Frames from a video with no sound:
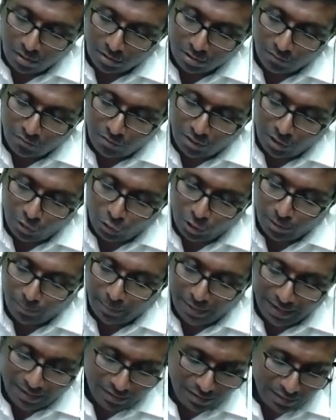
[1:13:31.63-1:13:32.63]
The following
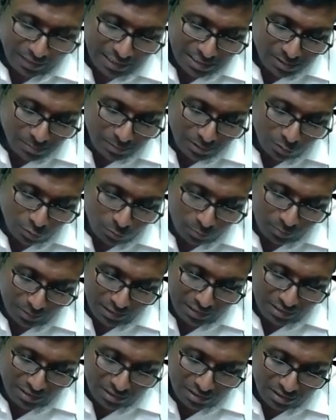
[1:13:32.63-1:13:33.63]
pattern has been
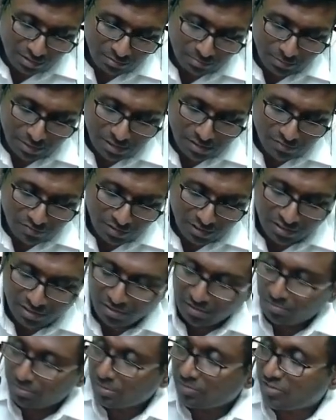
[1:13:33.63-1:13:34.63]
obtained based for
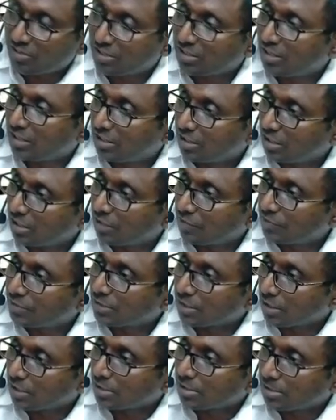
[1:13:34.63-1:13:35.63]
the return of
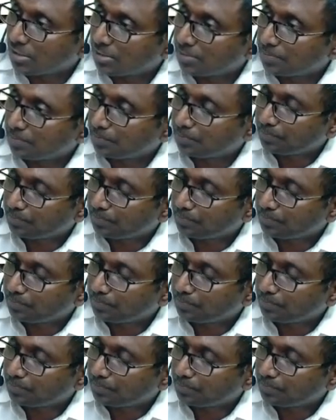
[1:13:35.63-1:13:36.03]
sales.